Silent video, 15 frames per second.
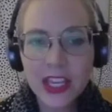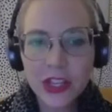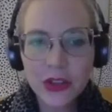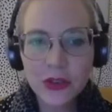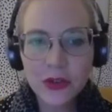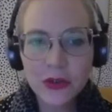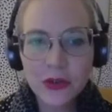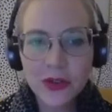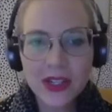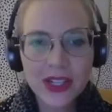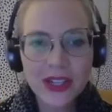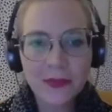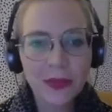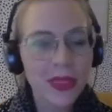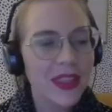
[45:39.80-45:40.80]
you
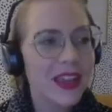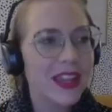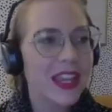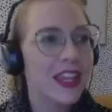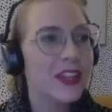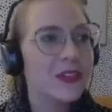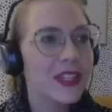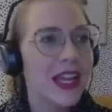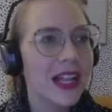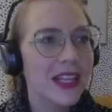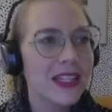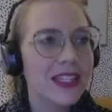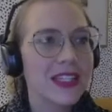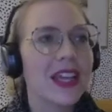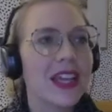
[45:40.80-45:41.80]
tell
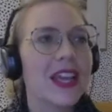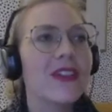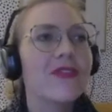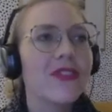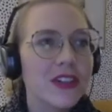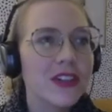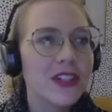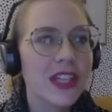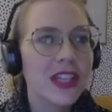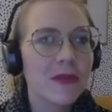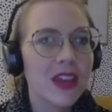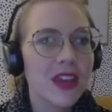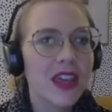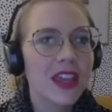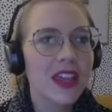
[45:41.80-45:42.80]
us if there's
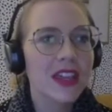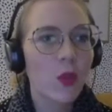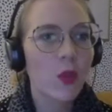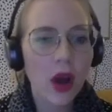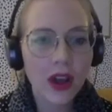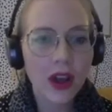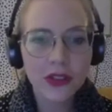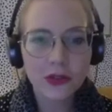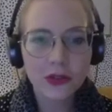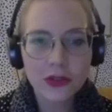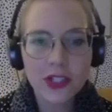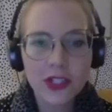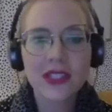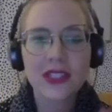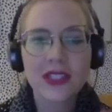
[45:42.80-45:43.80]
something I can walk
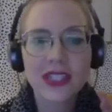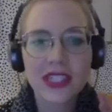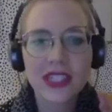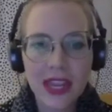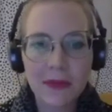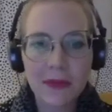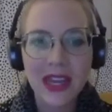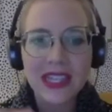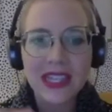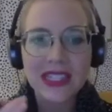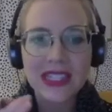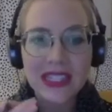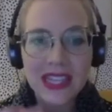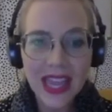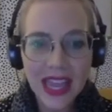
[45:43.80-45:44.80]
through just day by
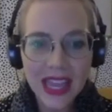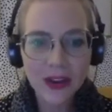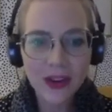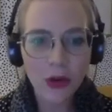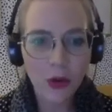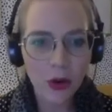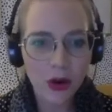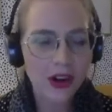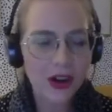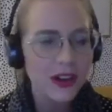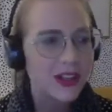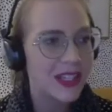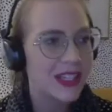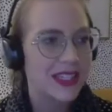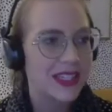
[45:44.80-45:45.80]
day,
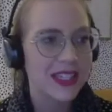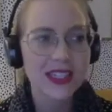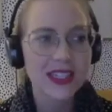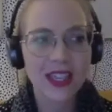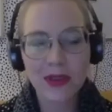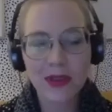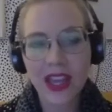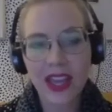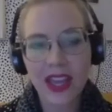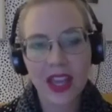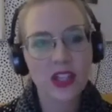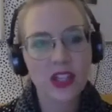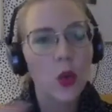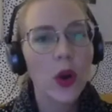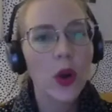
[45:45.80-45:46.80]
or is this going to be like
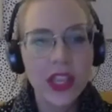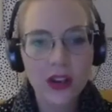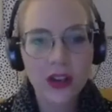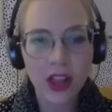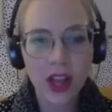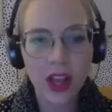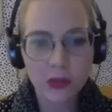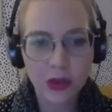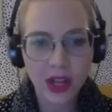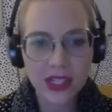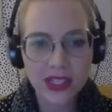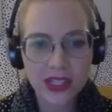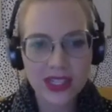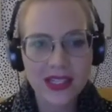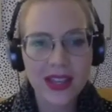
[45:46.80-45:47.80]
a 20-year long
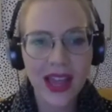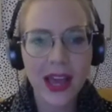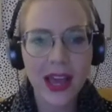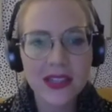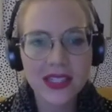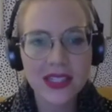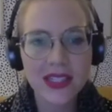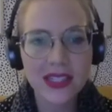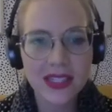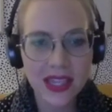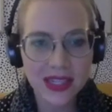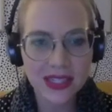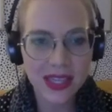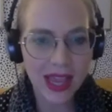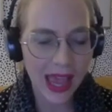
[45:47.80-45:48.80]
process? How does
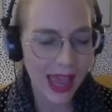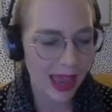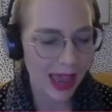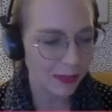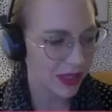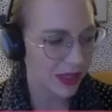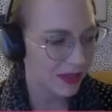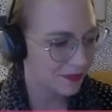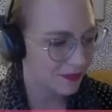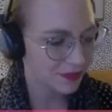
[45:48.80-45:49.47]
success happen?